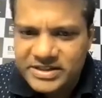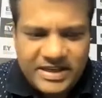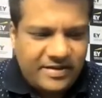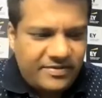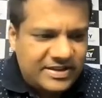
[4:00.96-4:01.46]

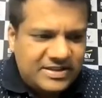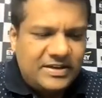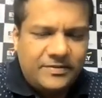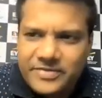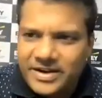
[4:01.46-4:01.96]
And the
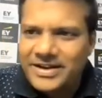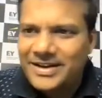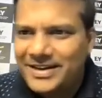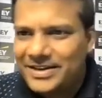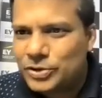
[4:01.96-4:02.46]
price which you
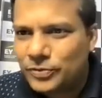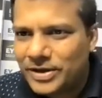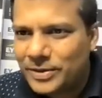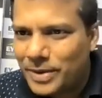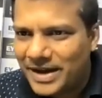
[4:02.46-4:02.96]
receive
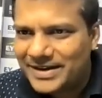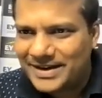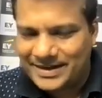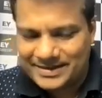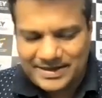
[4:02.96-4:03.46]
is
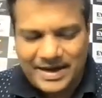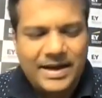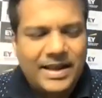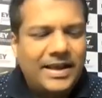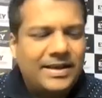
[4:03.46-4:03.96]
different in
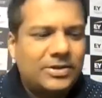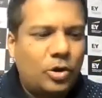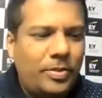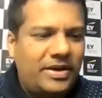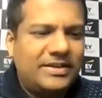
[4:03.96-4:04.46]
each of the
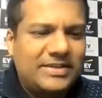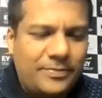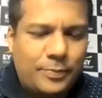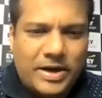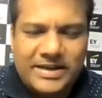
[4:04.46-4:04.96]

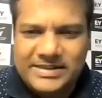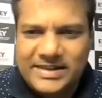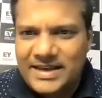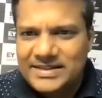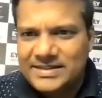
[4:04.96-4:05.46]
markets, right?
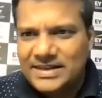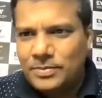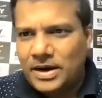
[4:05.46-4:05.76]
So you